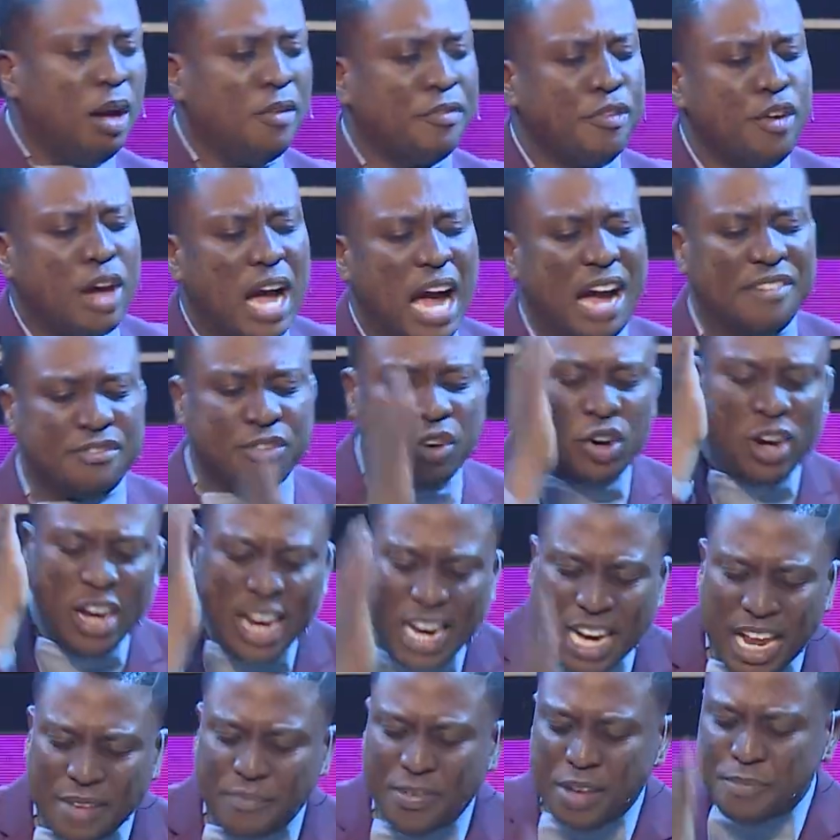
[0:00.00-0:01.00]
of you have
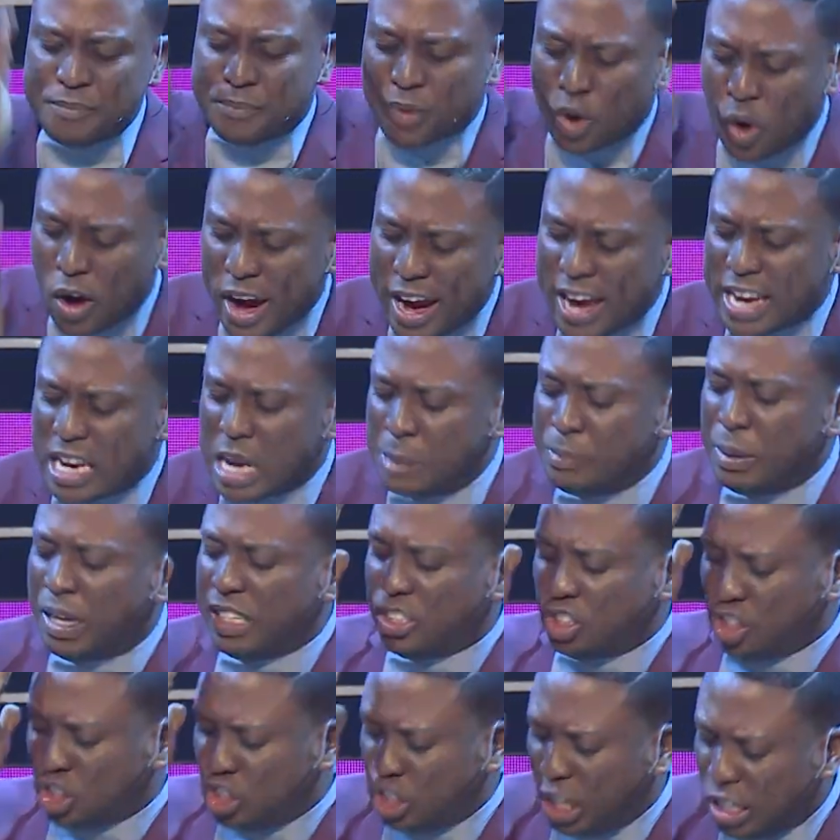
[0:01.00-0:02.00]
really been praying
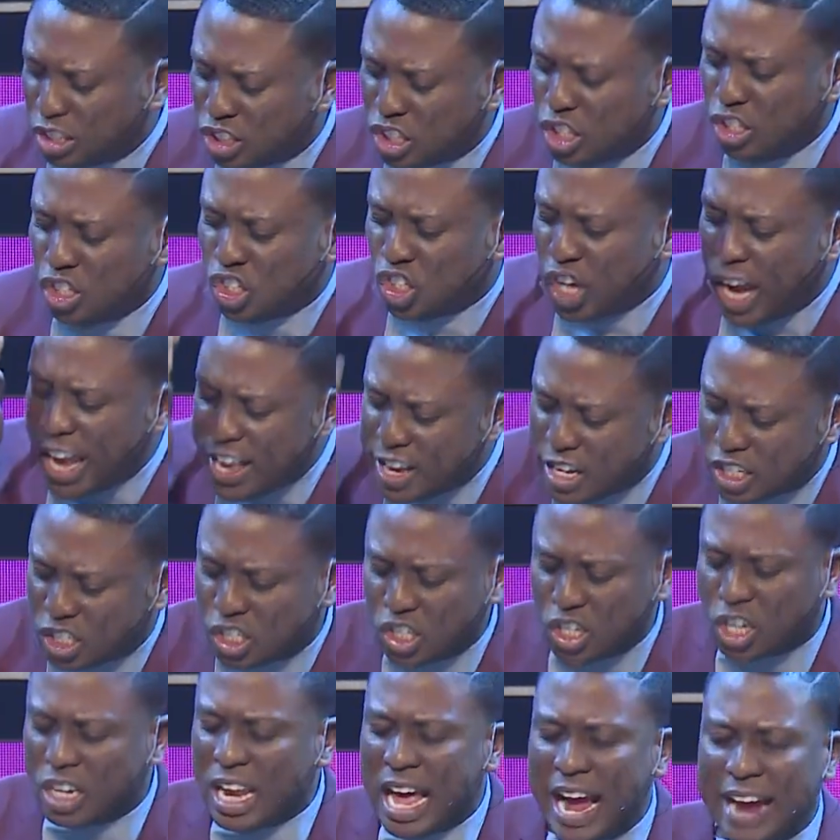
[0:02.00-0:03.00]
about certain changes
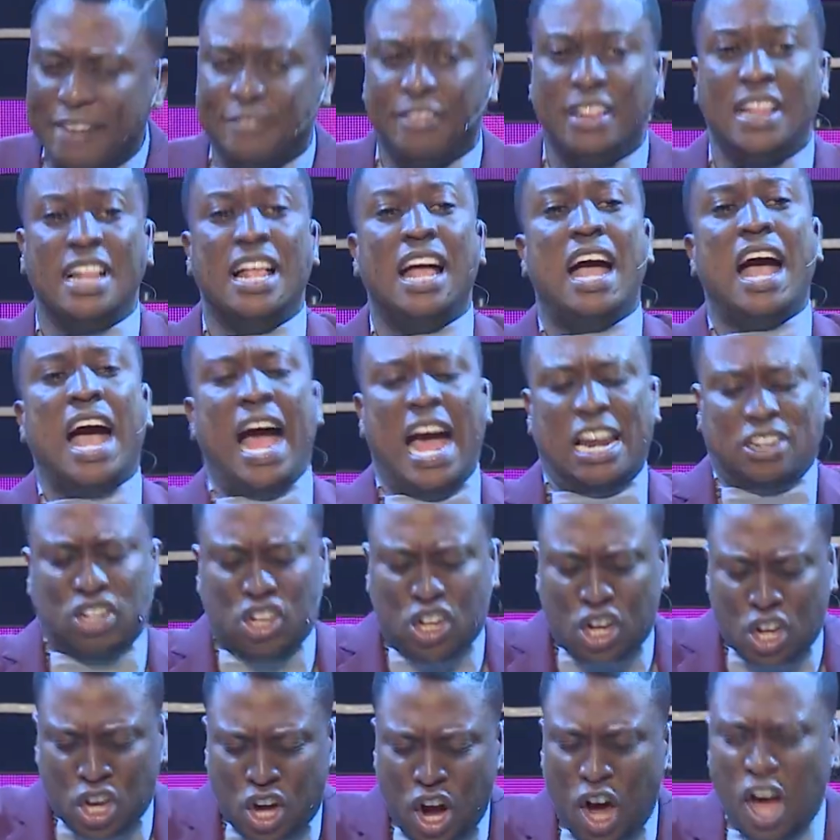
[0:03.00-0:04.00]
in your life, and
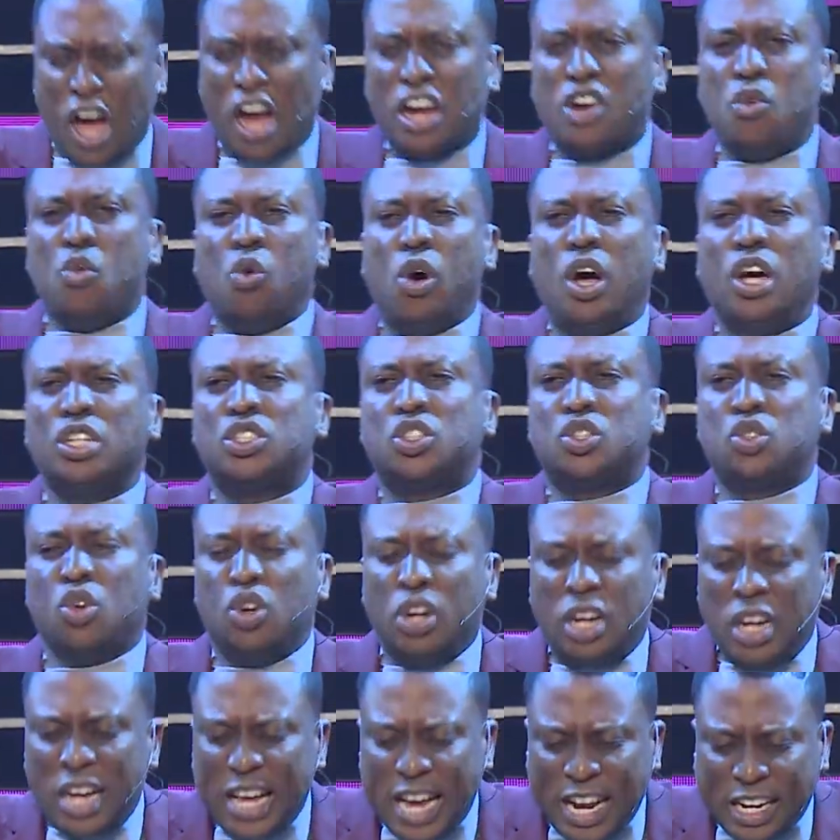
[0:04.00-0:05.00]
God wants to
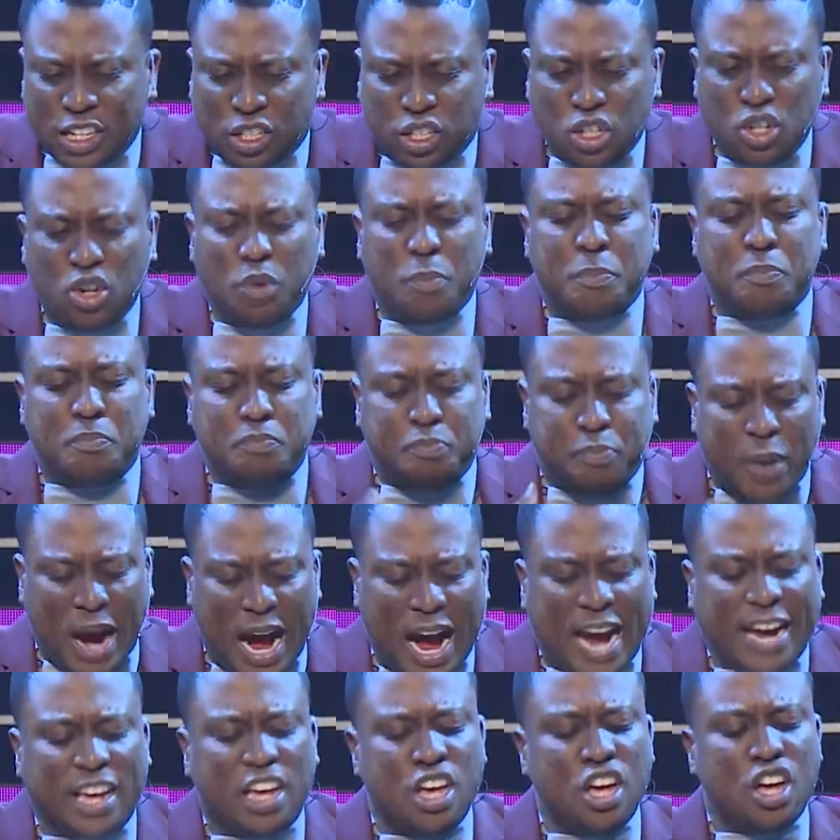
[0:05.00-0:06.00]
lead you
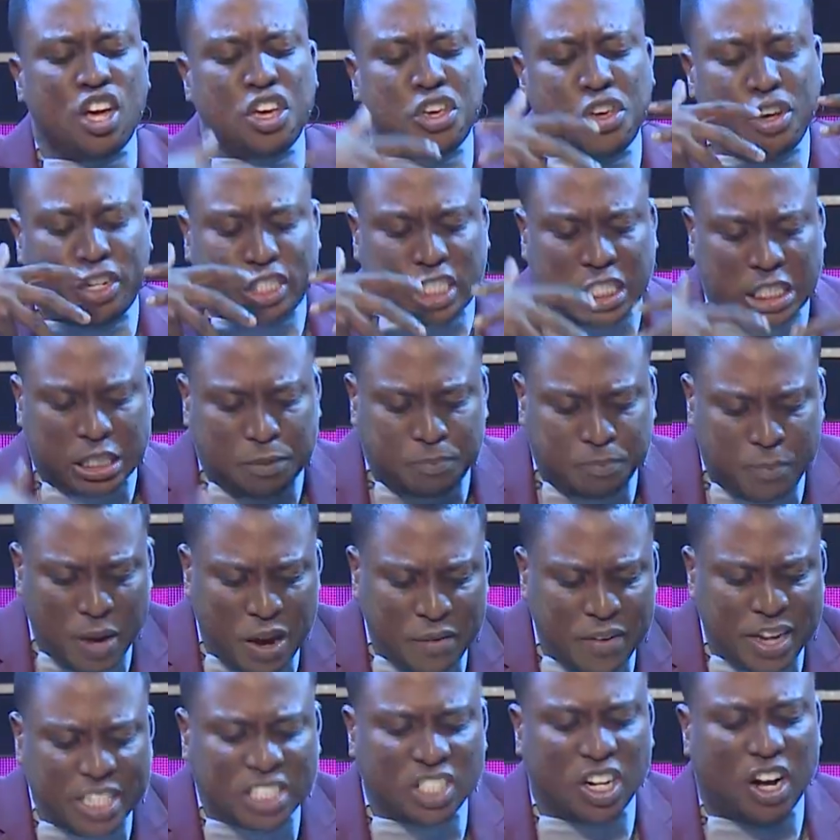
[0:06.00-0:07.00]
by your
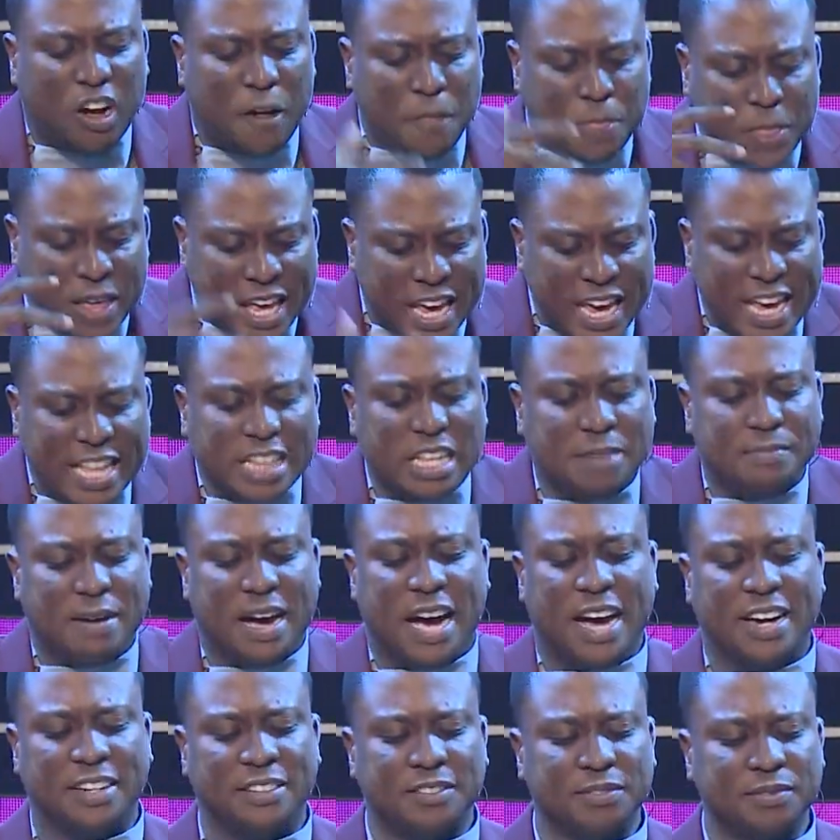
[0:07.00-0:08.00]
spirit on the inner
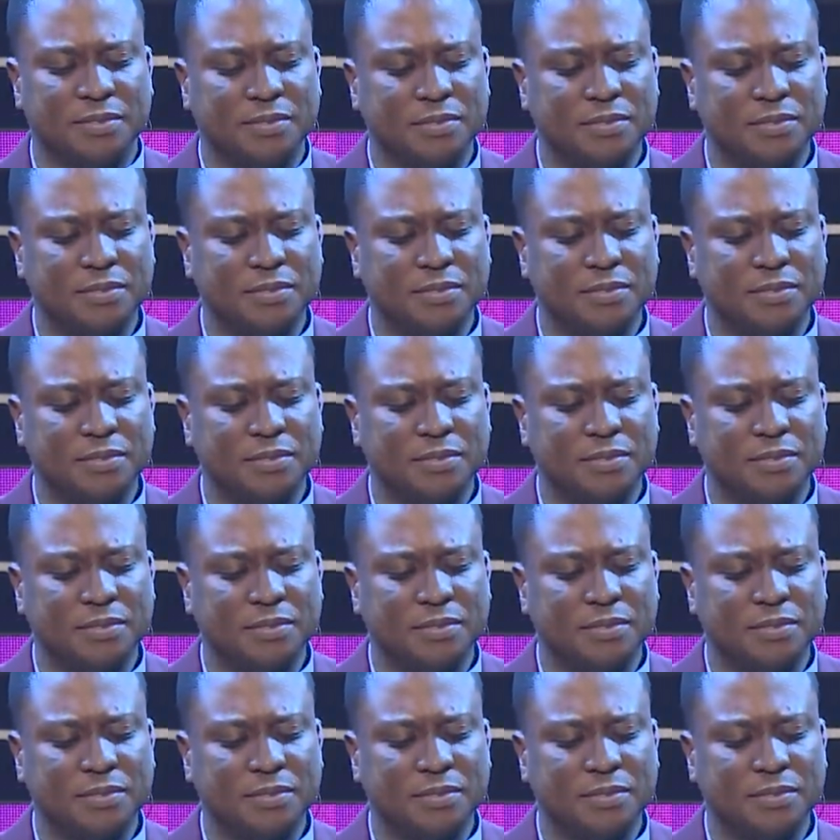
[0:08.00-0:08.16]
man.